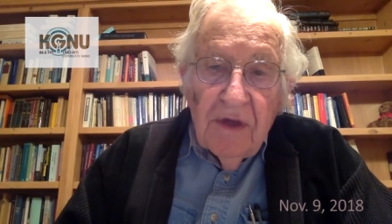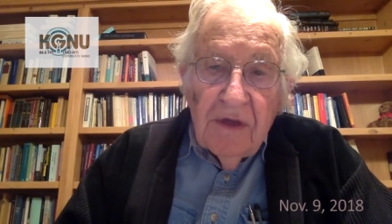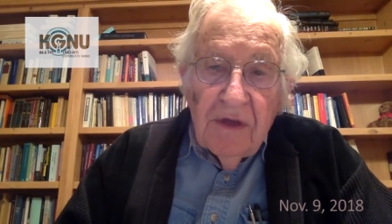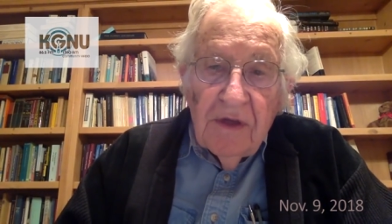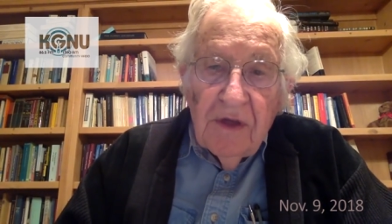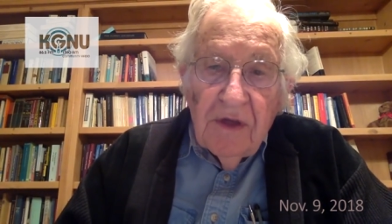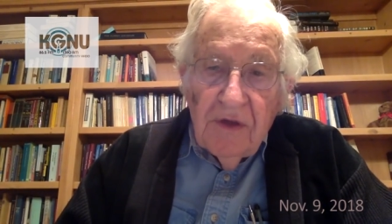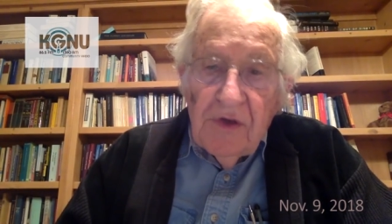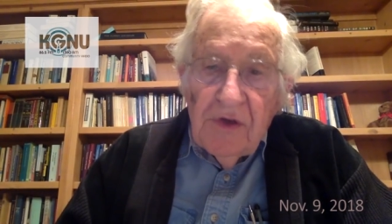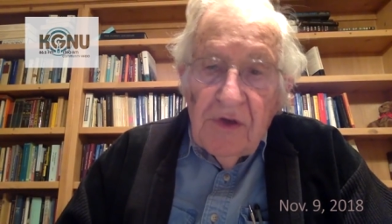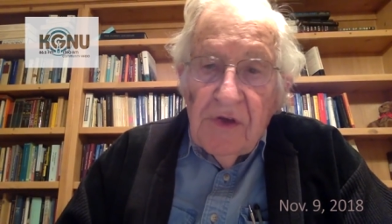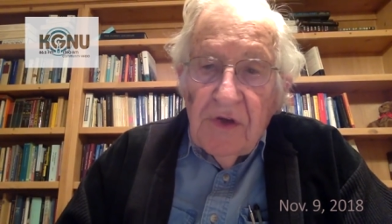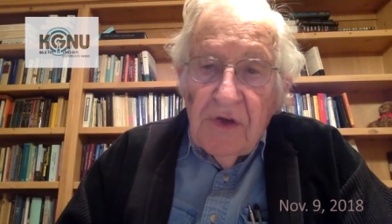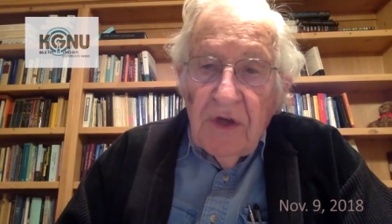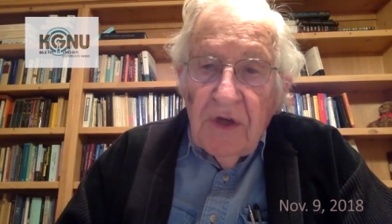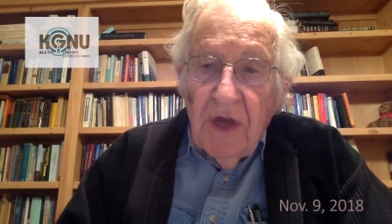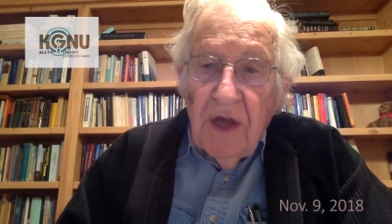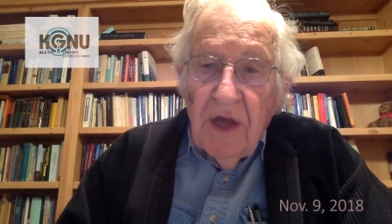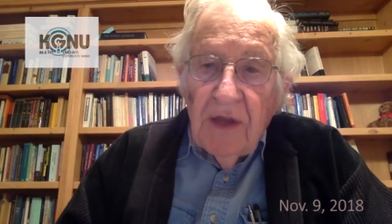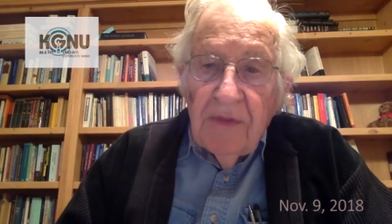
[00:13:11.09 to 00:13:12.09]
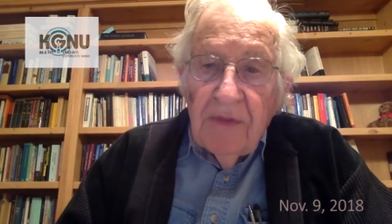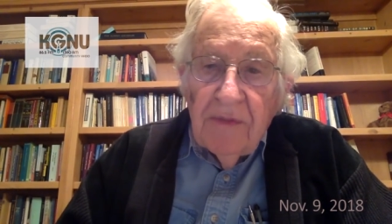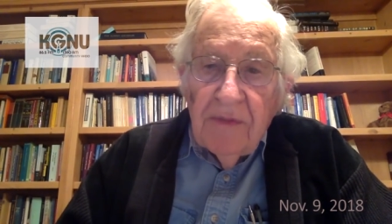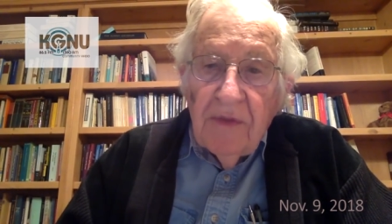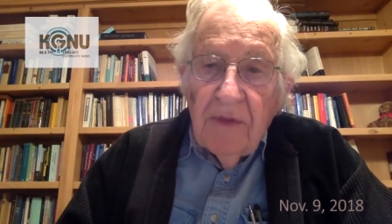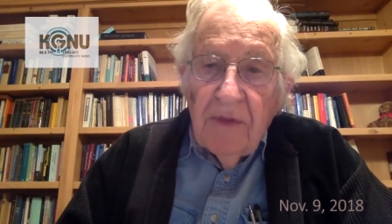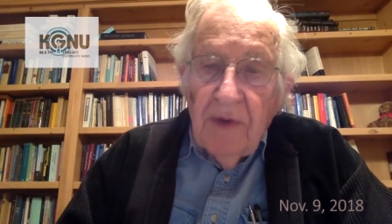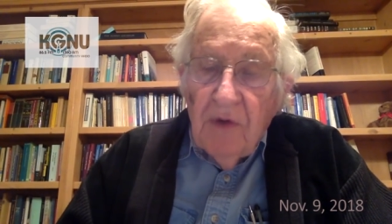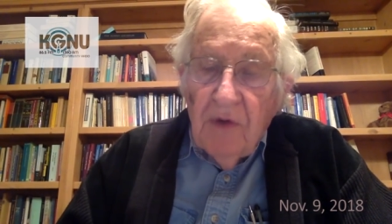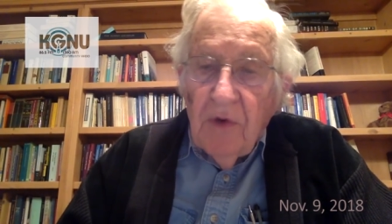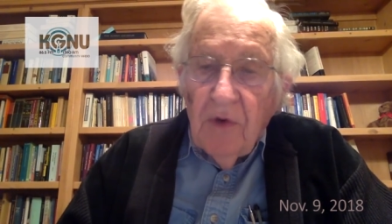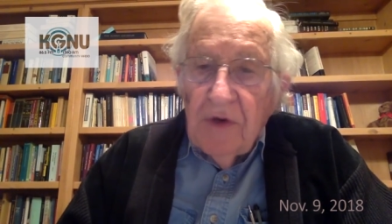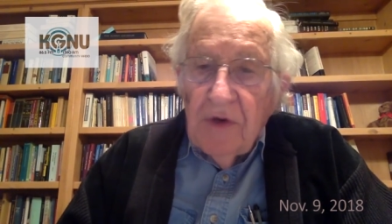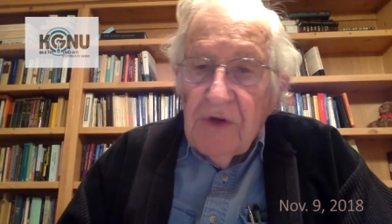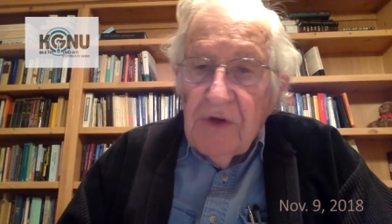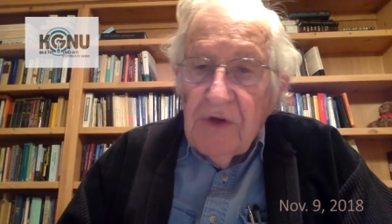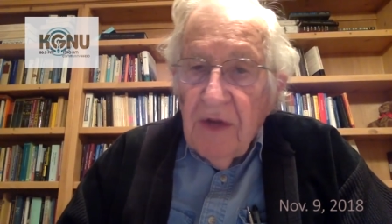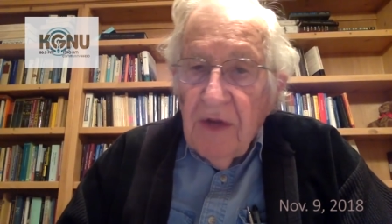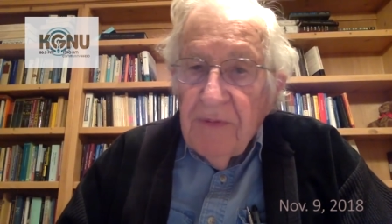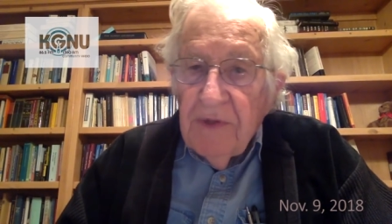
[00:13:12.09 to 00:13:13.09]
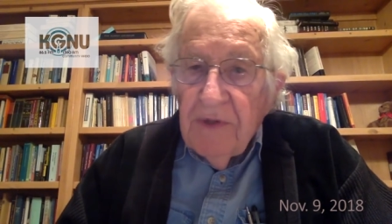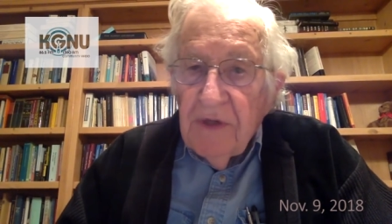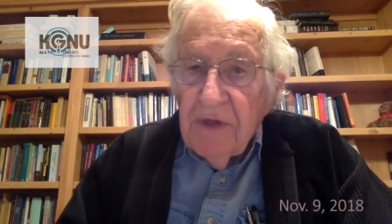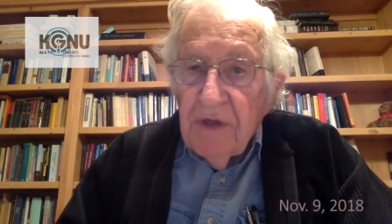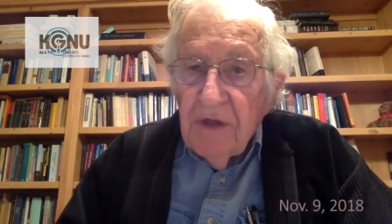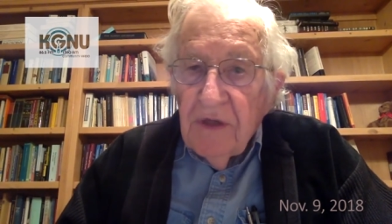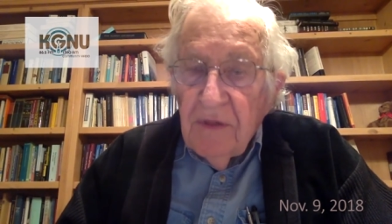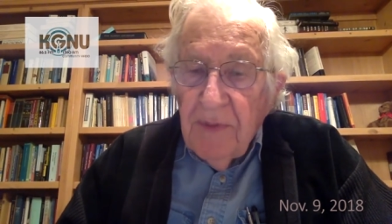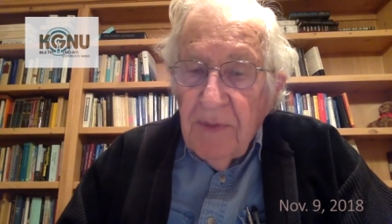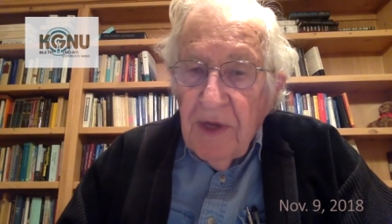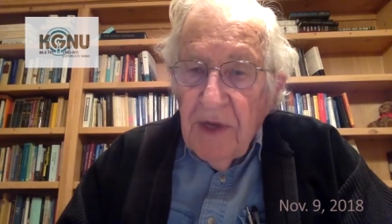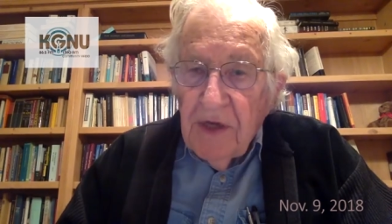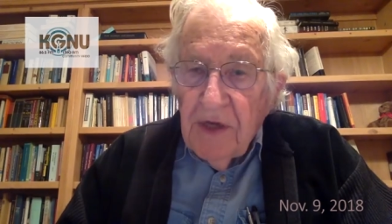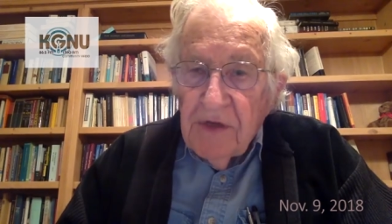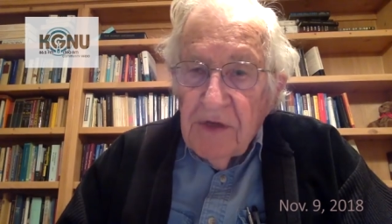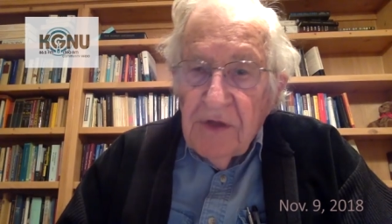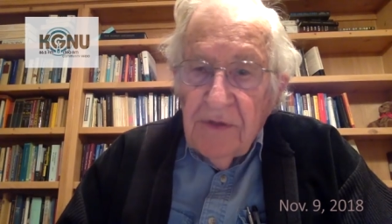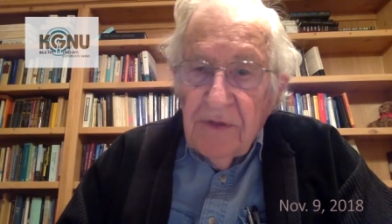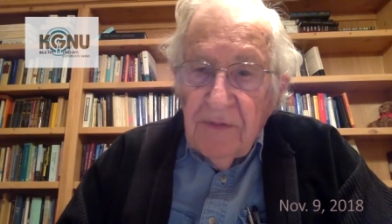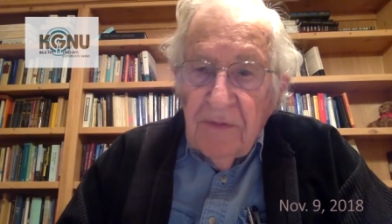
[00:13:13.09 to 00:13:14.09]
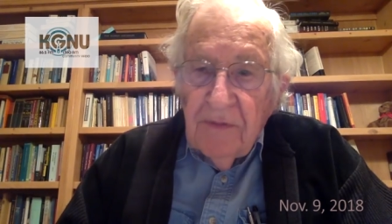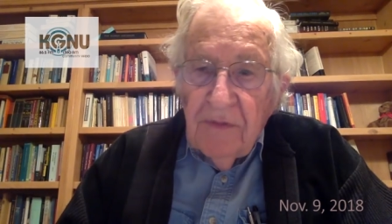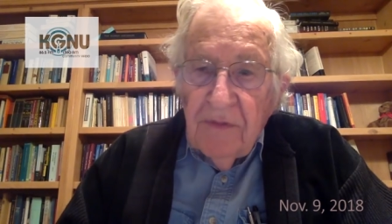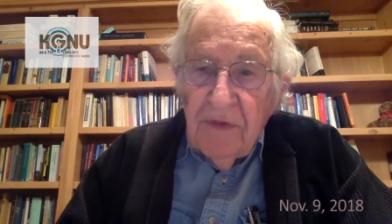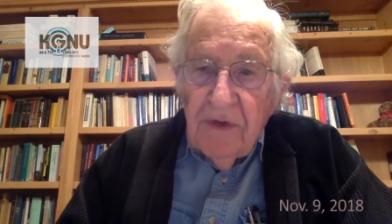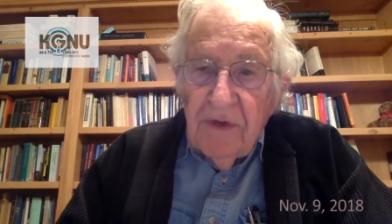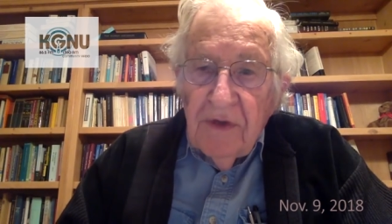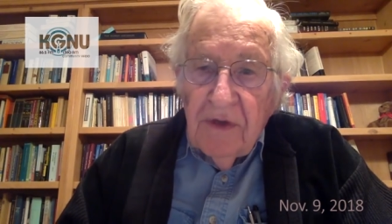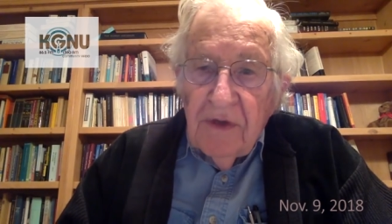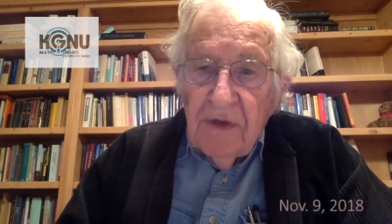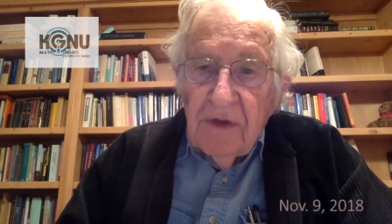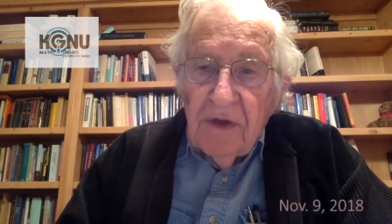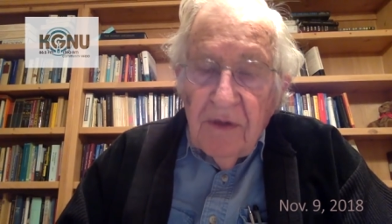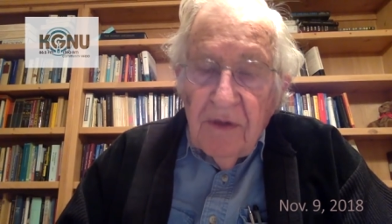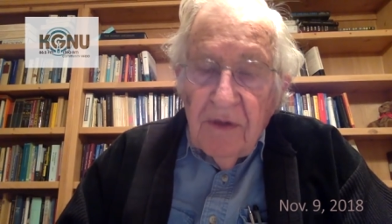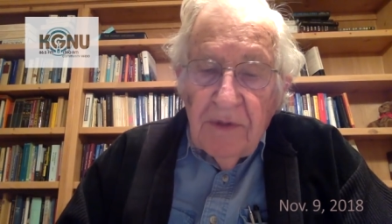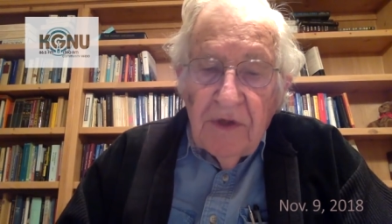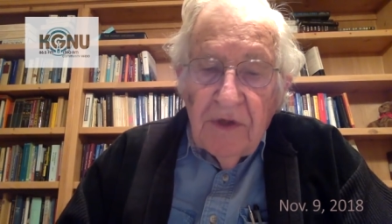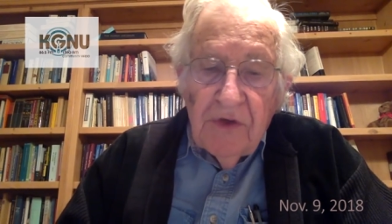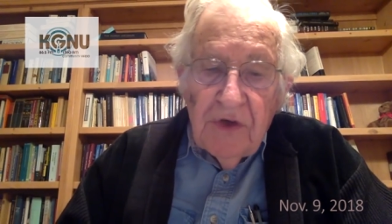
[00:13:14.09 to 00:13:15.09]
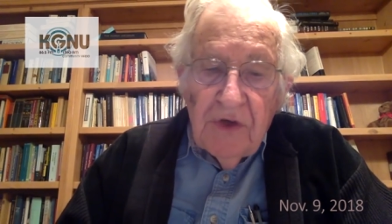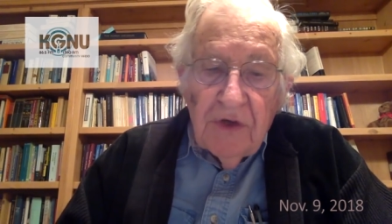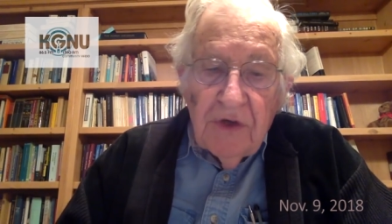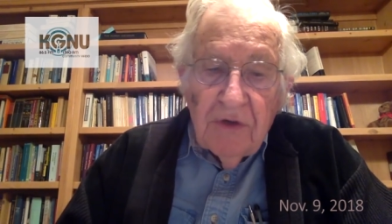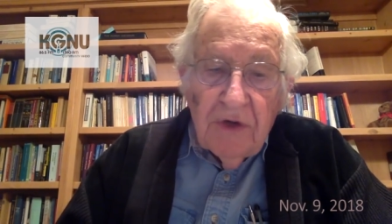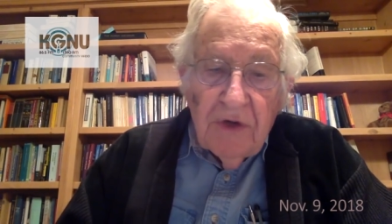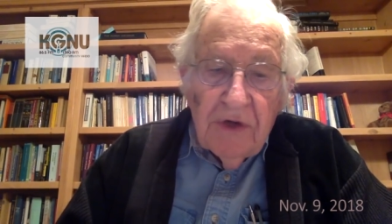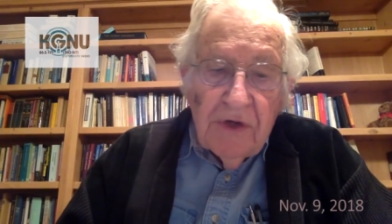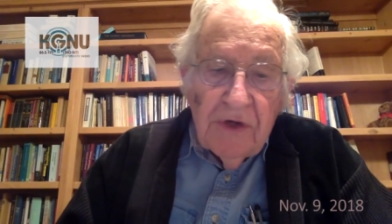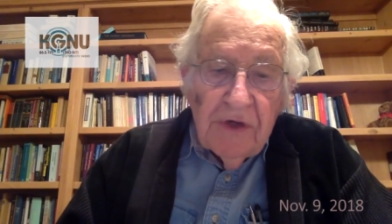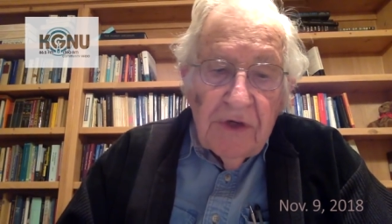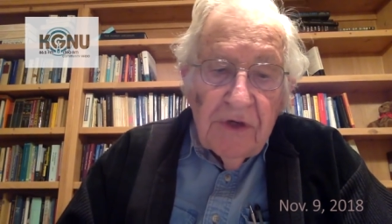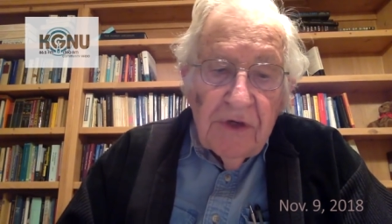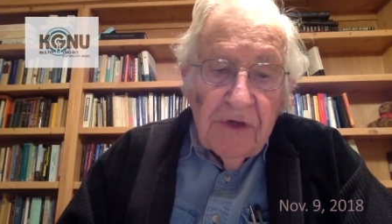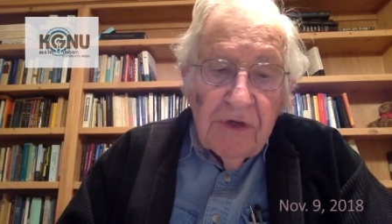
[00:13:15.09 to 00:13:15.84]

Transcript: Tells us a lot about what's happened in the past couple of generations.